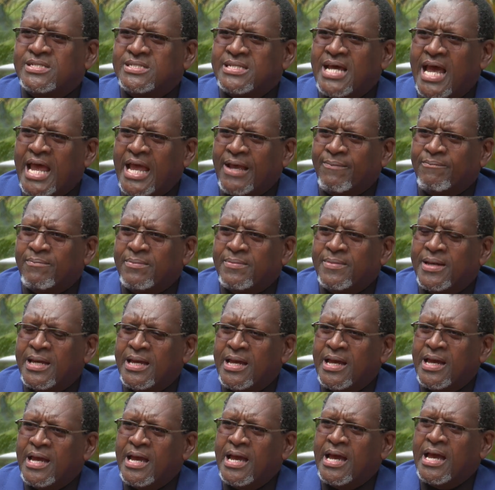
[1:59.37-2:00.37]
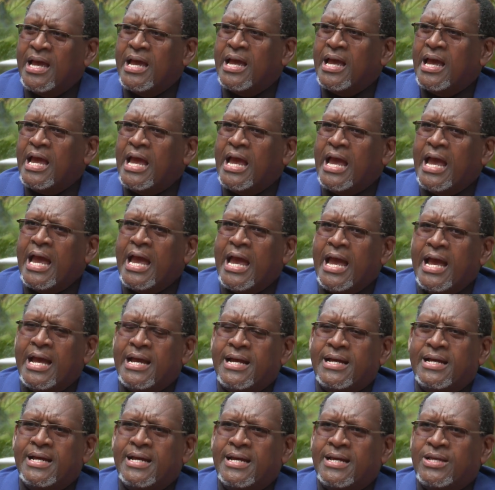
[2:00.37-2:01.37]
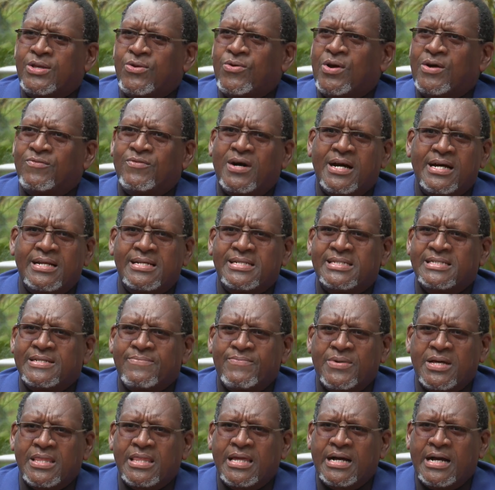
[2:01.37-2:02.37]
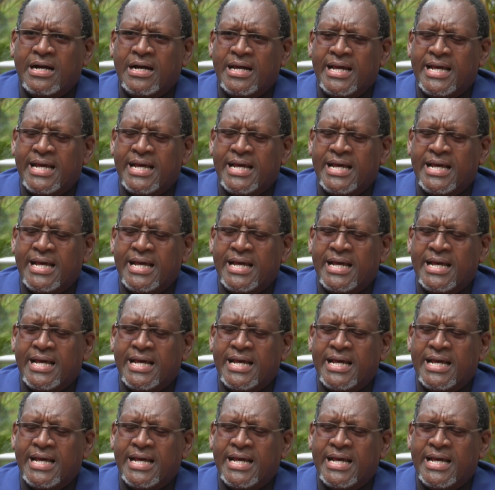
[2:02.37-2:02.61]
time. You have had some other